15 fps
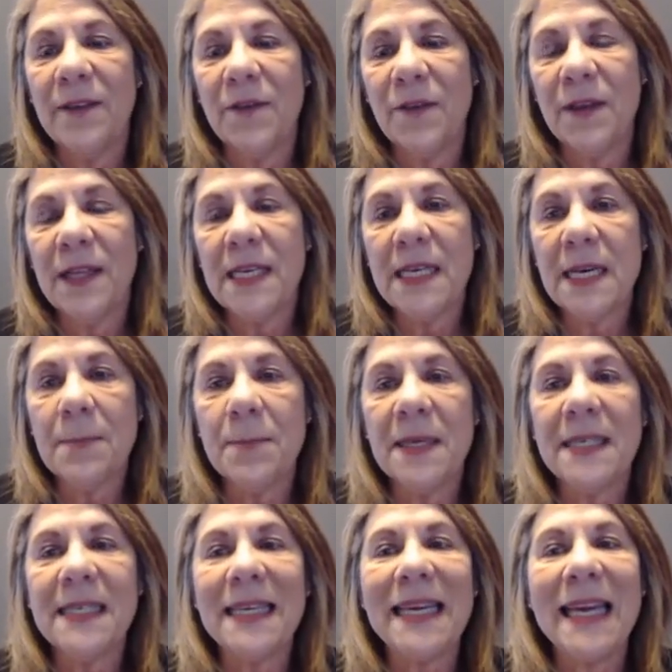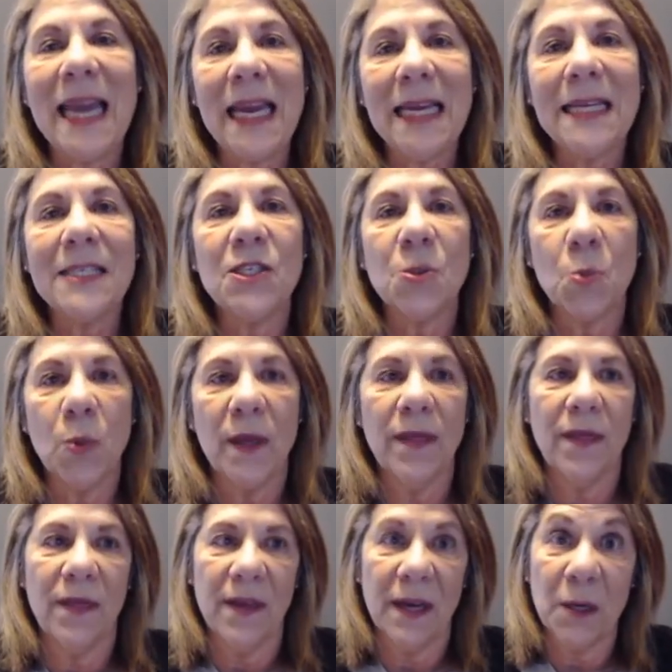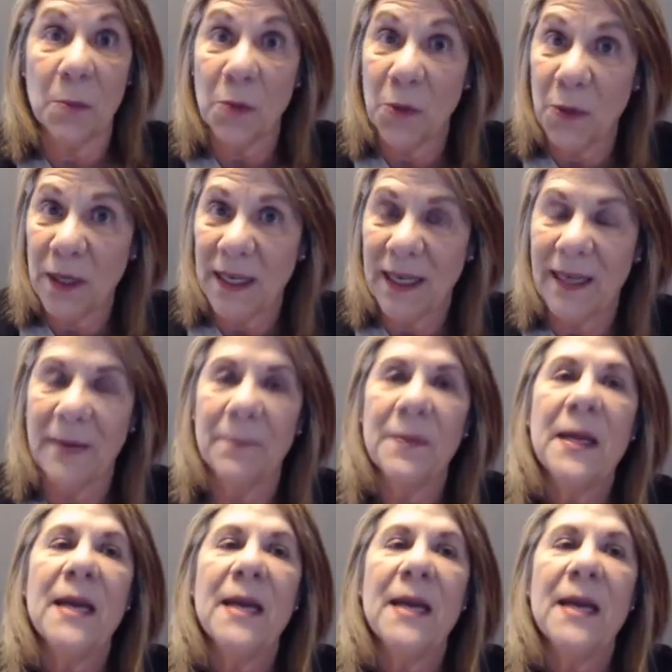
the fifth tip is engage with the community